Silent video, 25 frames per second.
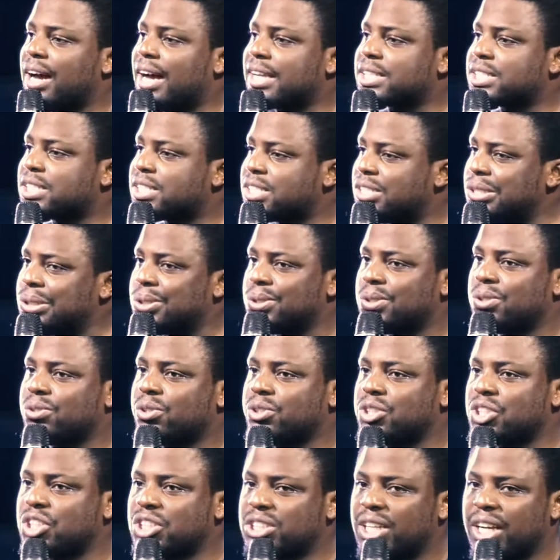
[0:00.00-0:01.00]
has still
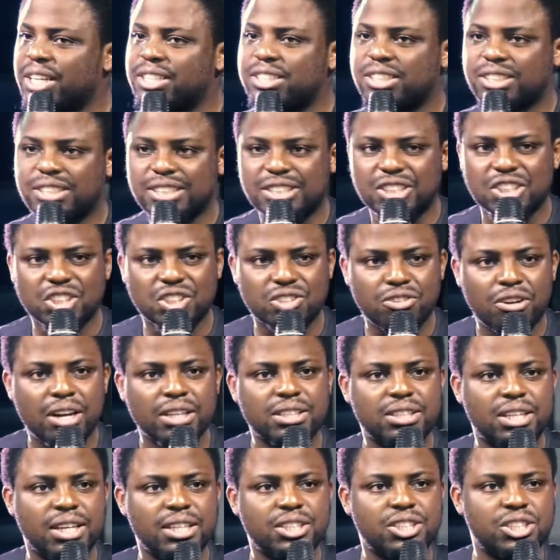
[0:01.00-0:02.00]
not changed the
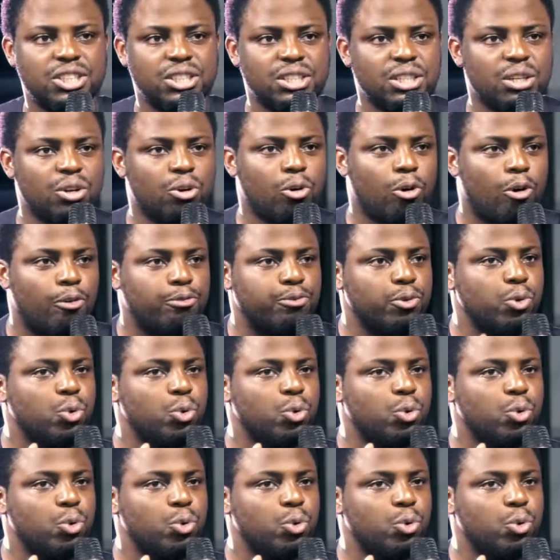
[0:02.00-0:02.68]
strategy of